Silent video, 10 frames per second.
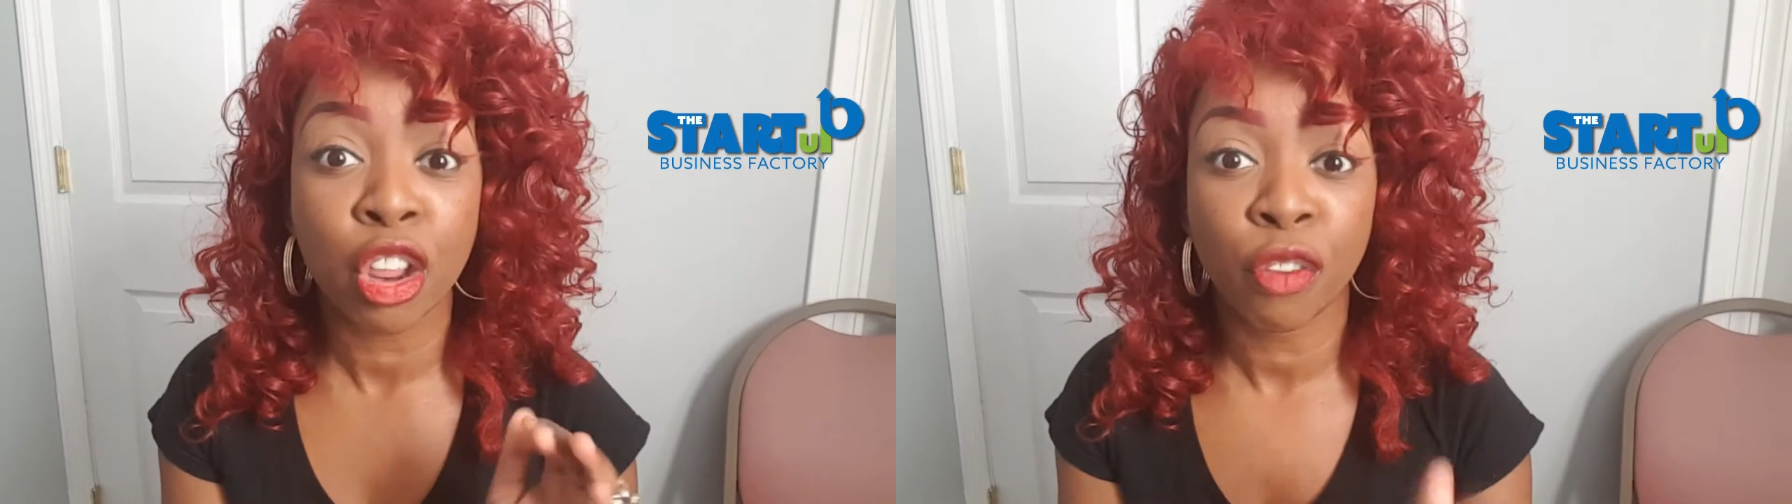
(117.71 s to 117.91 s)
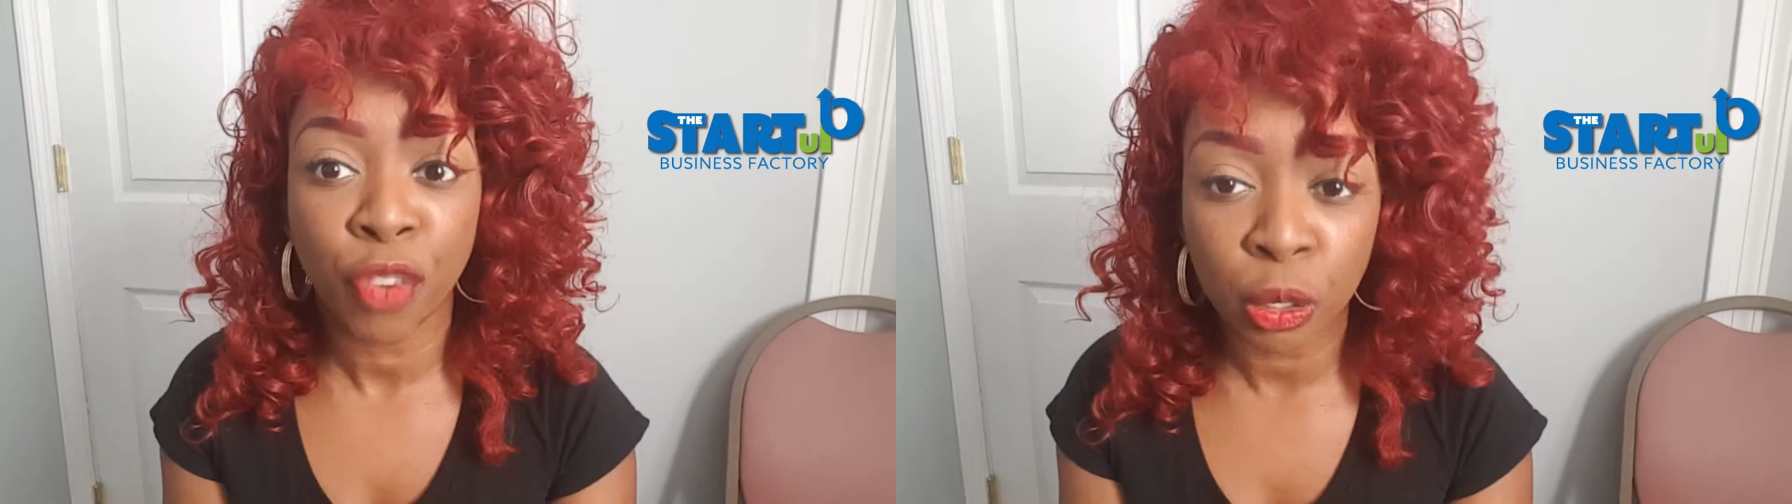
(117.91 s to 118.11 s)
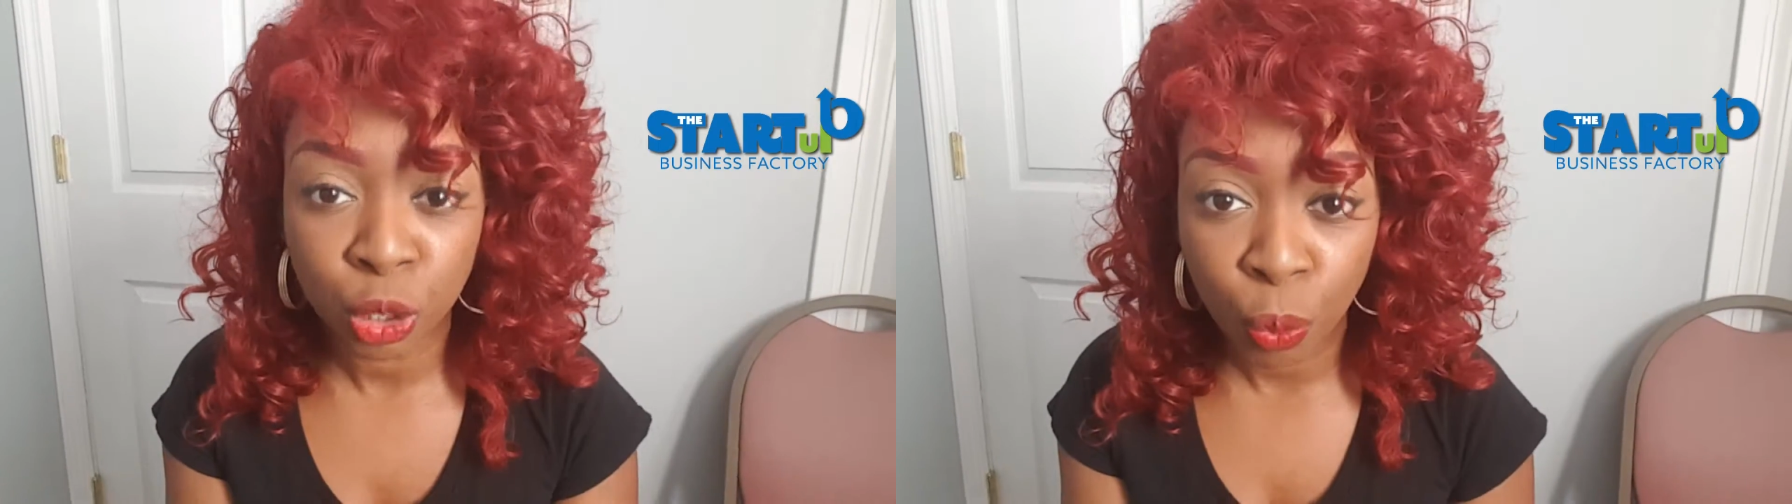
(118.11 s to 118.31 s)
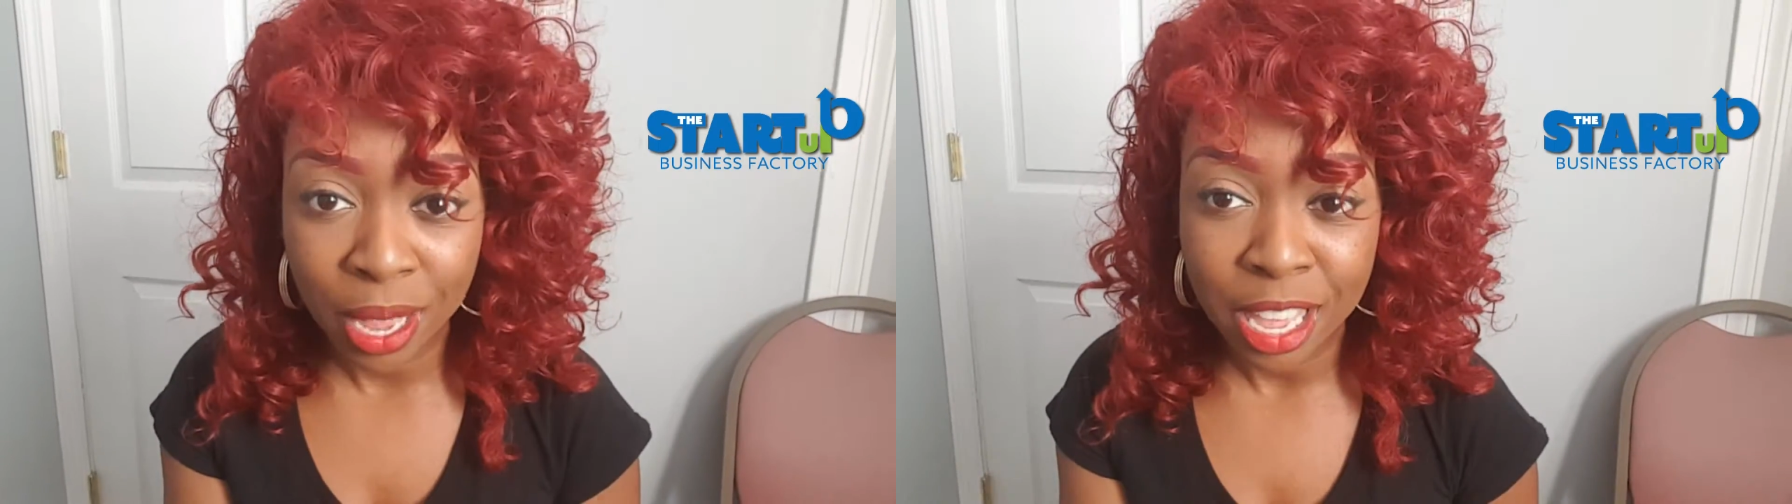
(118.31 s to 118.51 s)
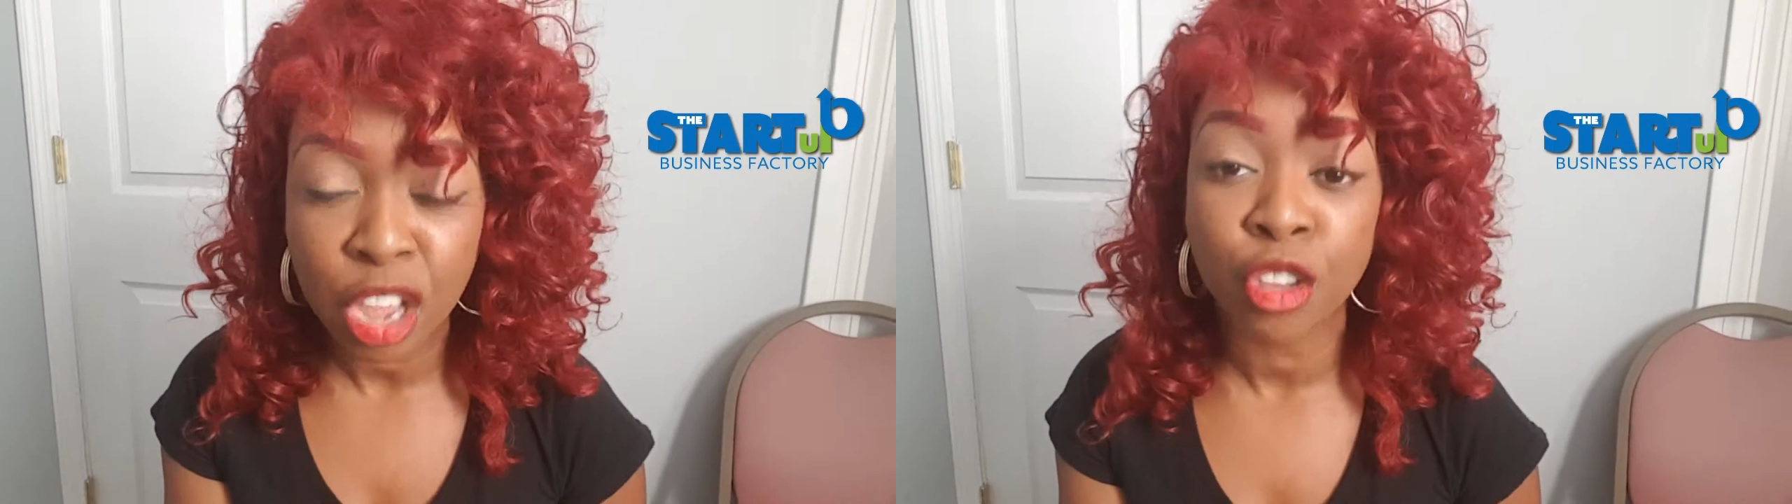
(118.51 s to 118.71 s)
your first
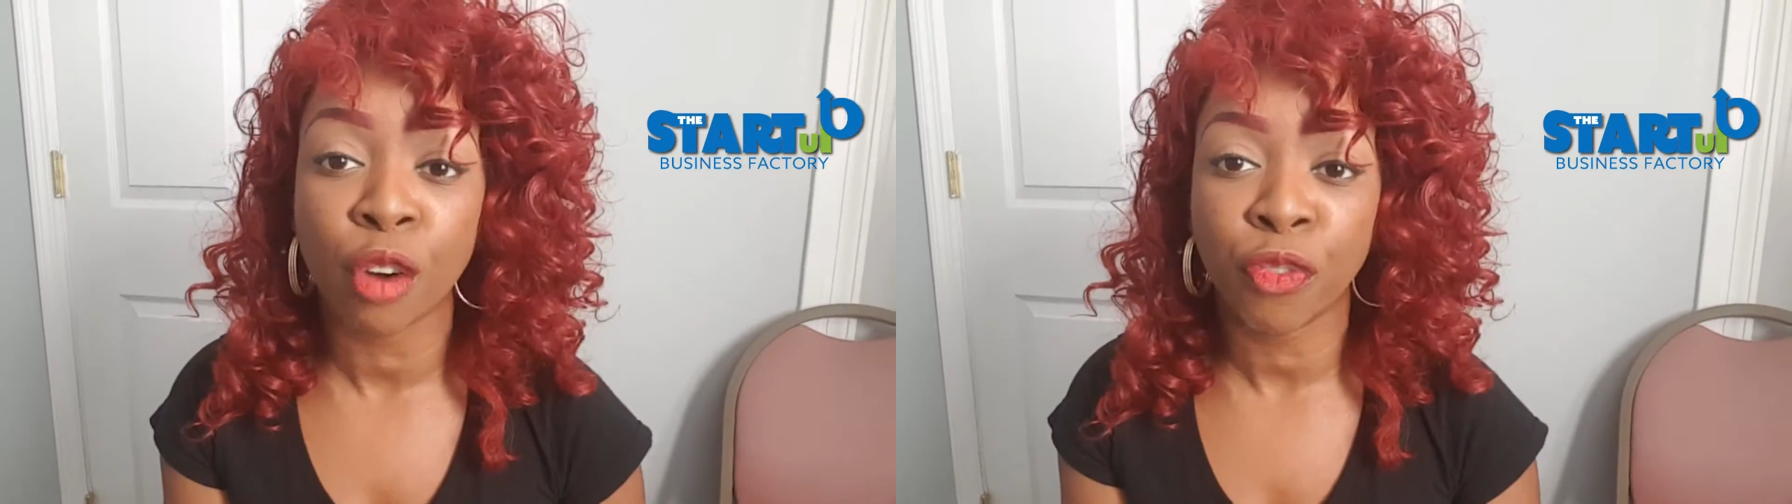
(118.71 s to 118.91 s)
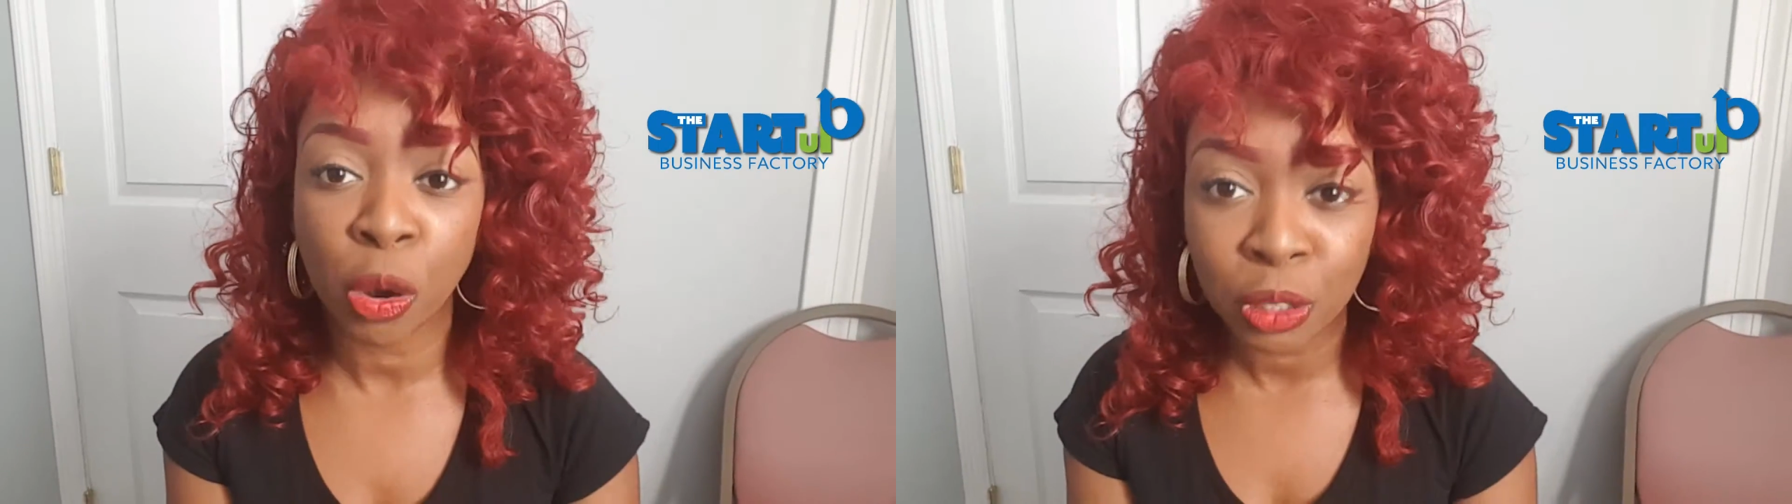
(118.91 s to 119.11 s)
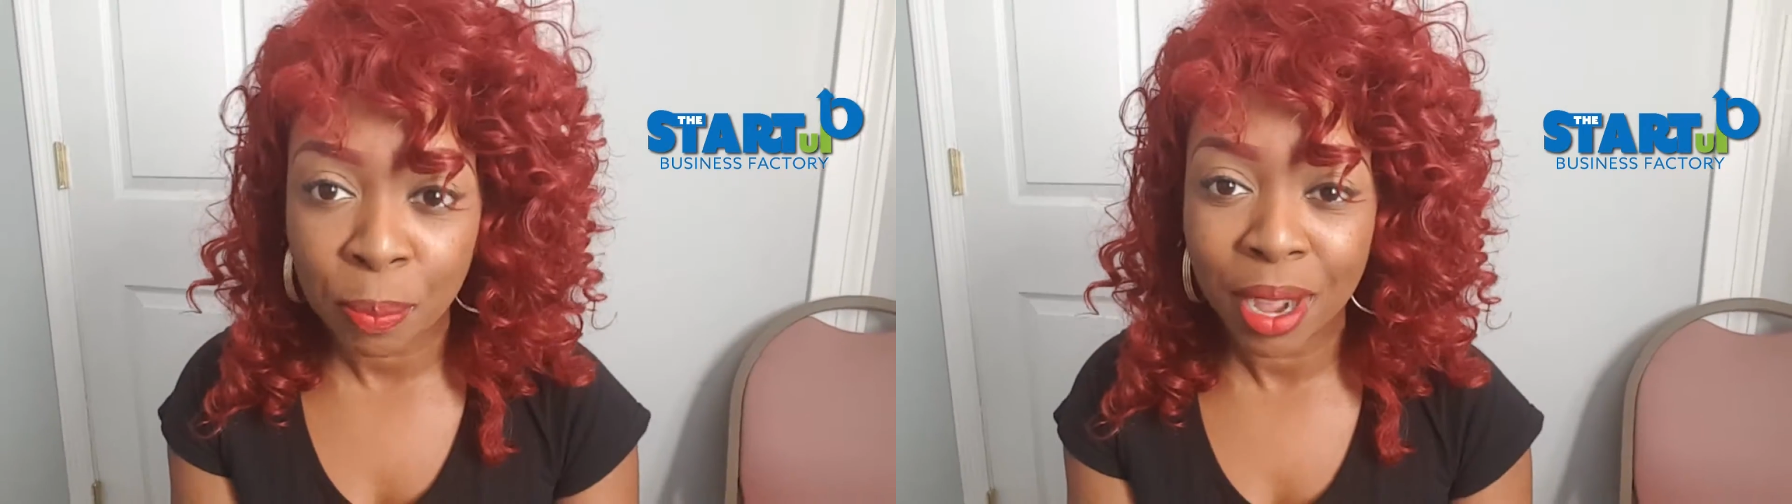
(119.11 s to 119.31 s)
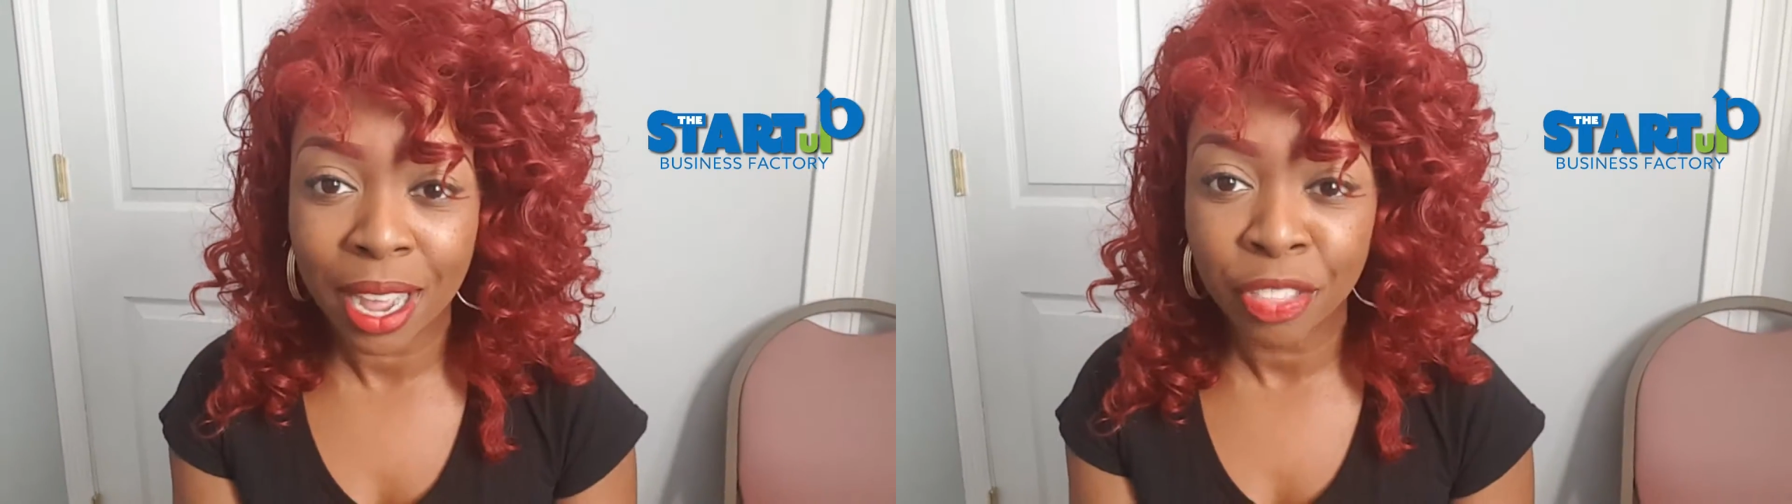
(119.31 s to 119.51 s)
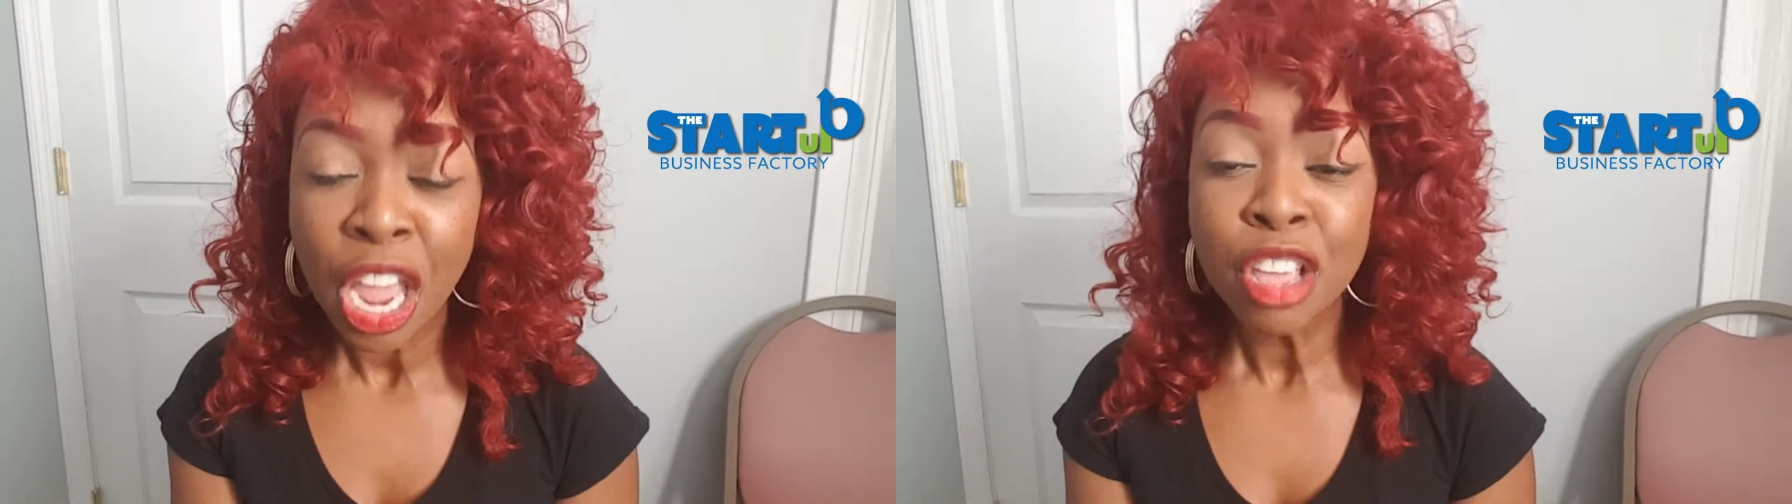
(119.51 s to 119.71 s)
week, your first
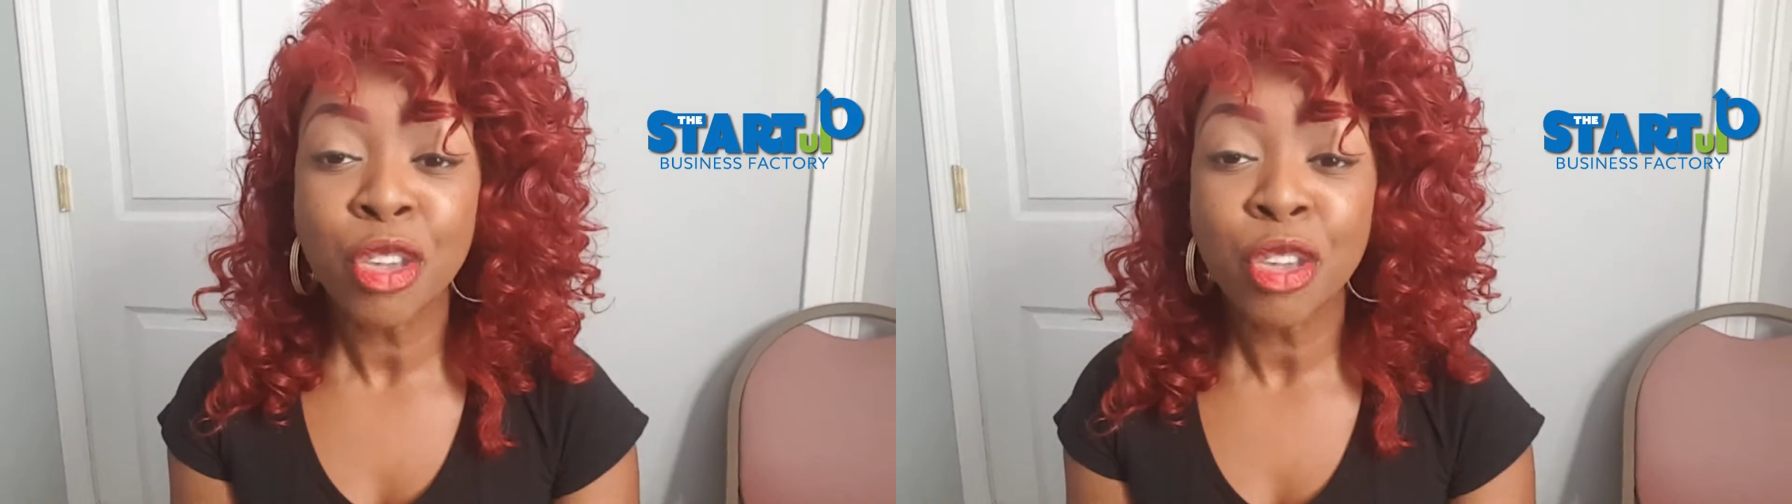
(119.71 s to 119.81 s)
month?